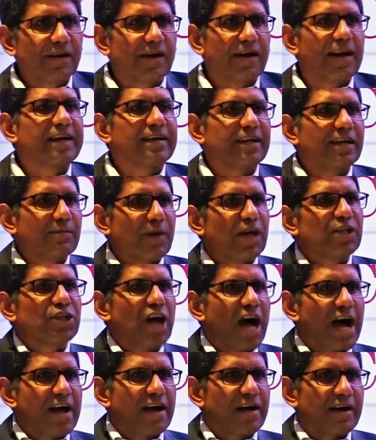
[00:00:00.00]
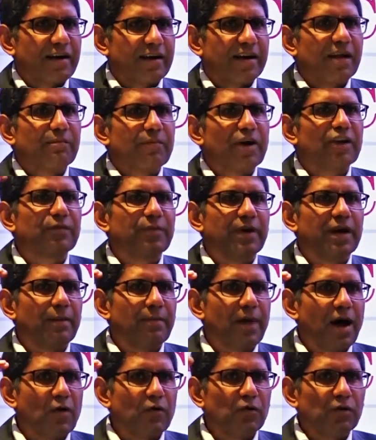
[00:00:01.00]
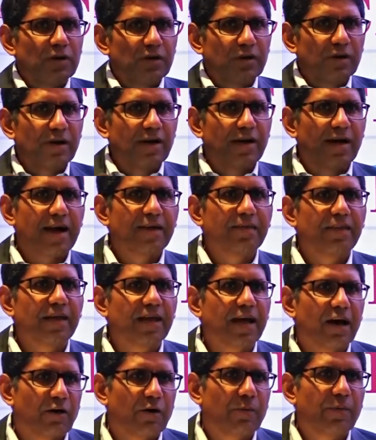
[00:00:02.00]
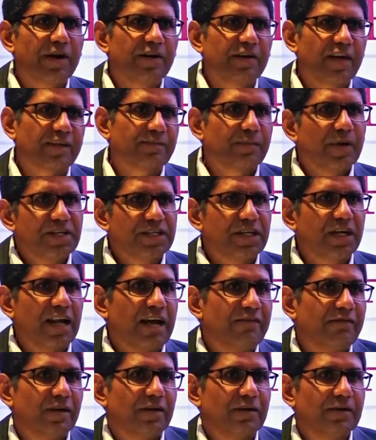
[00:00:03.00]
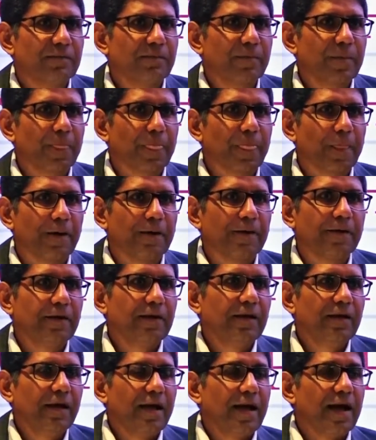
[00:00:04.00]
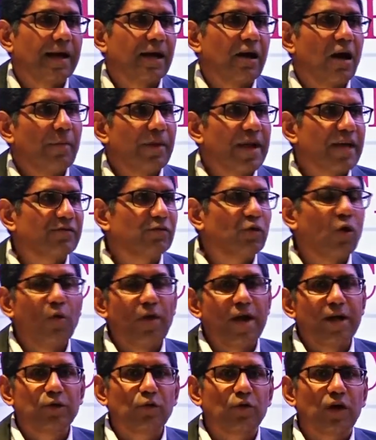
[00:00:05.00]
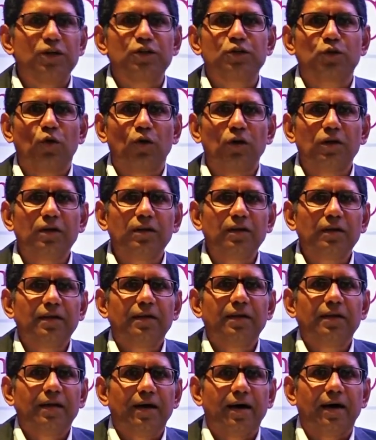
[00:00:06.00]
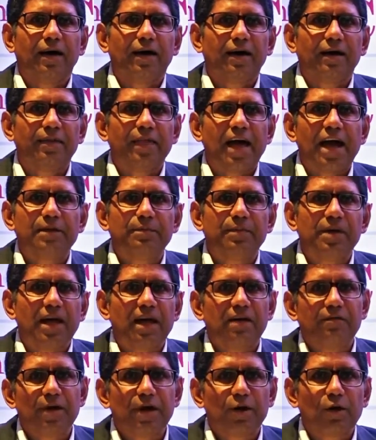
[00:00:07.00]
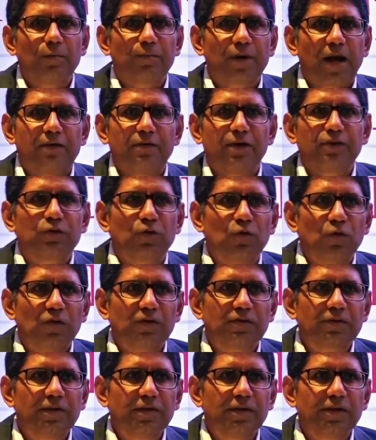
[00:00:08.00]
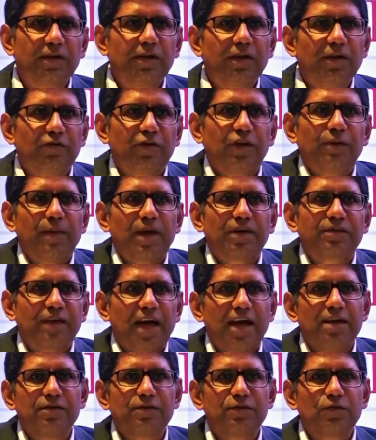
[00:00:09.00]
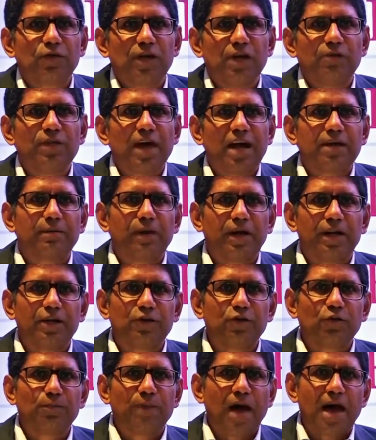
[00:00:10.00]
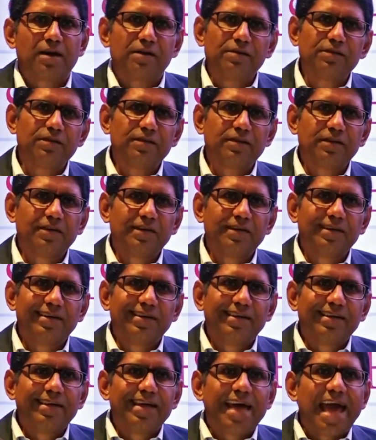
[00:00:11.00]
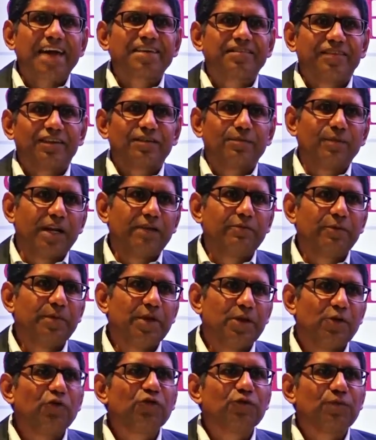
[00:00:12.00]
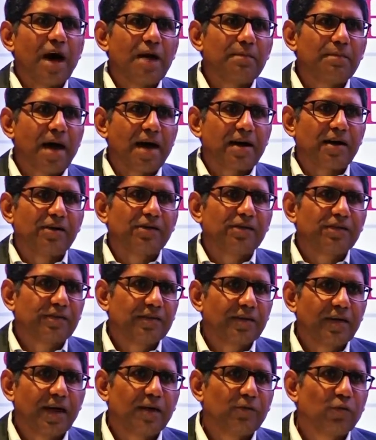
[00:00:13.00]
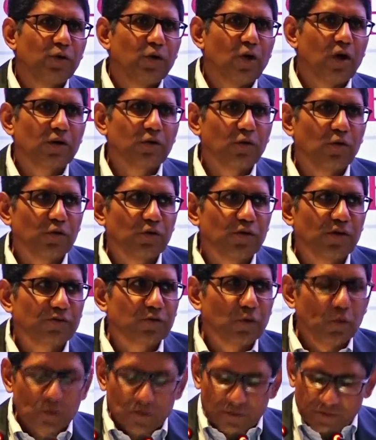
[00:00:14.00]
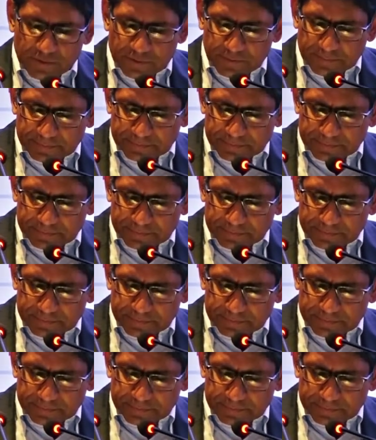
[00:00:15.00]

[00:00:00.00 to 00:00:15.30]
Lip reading: collecting much higher reimbursement amount at the government expenditure level. Right? And government has no way to control that behavior of private schools. So it makes sense to give that money to parents. Excess money would be used by parents and would not go to the schools.